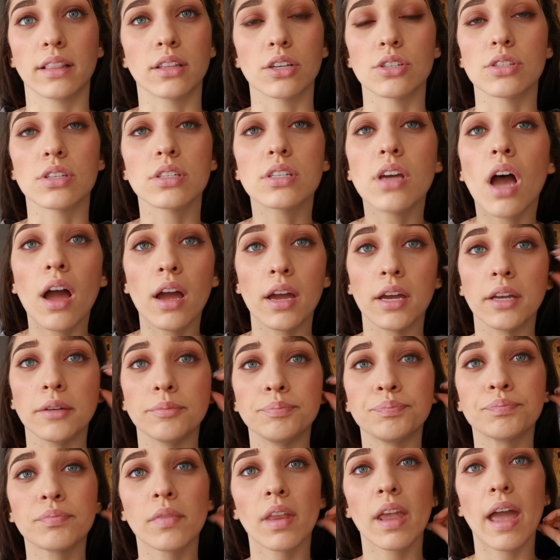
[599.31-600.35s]
There's a
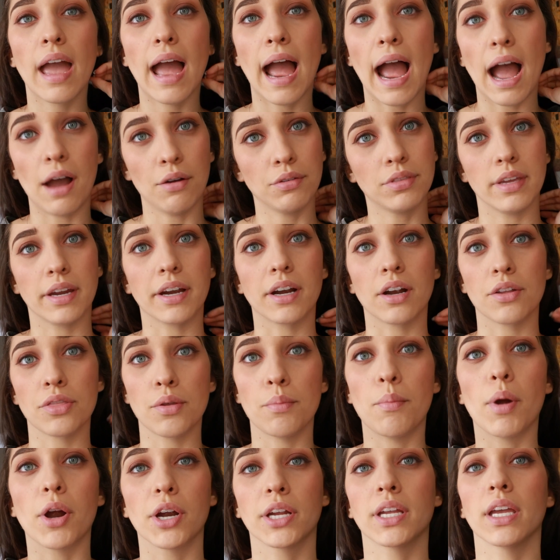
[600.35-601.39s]
ton out there on the
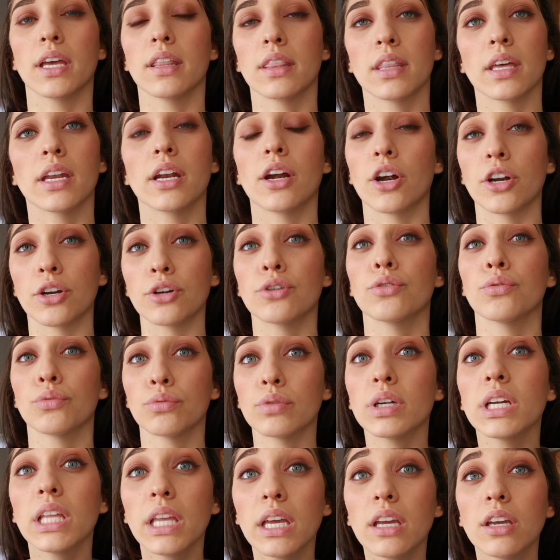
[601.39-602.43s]
market that are
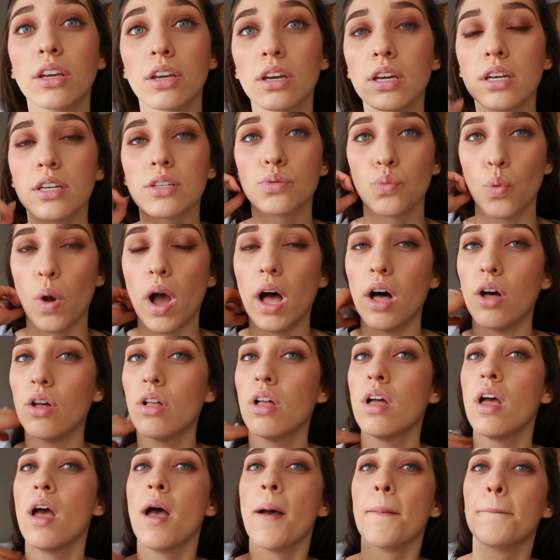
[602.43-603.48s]
really good as
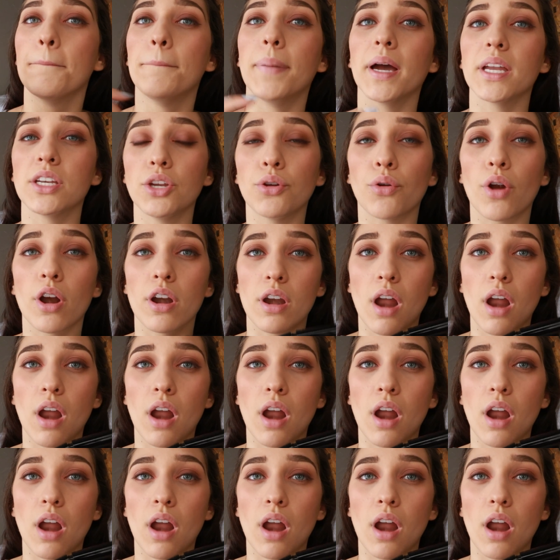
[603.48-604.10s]
well, but you are